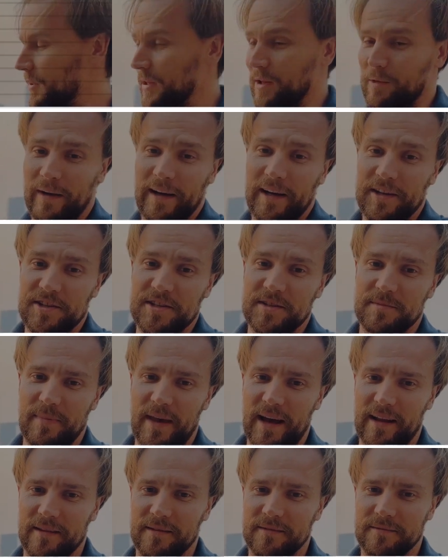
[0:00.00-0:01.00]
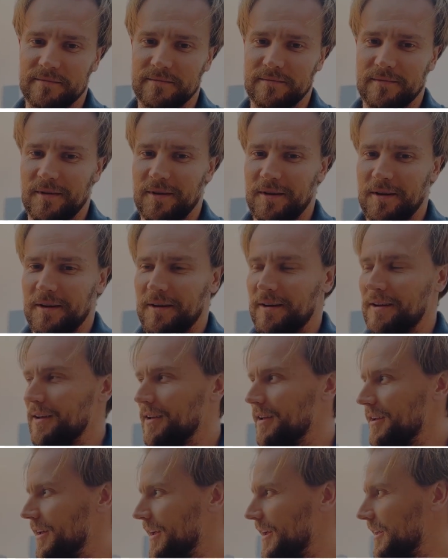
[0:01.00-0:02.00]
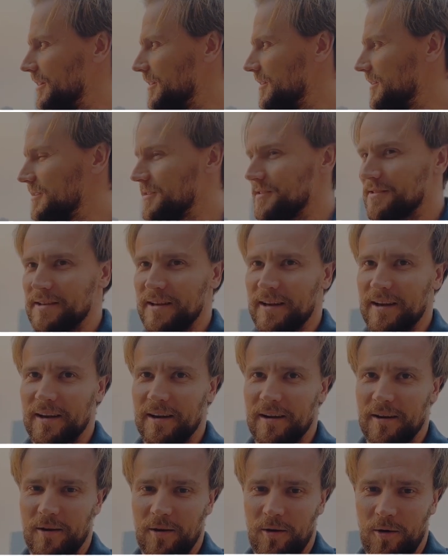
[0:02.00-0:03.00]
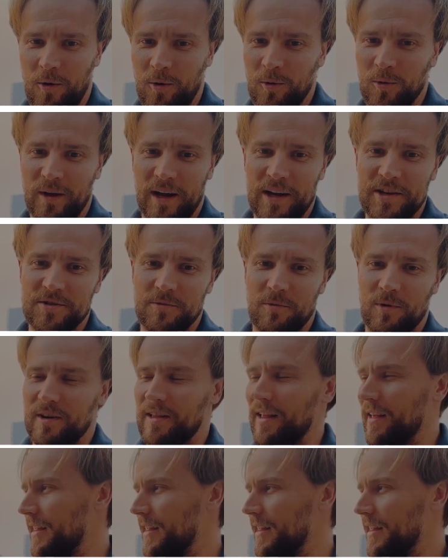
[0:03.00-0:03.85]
quality is bad. And the whole country works like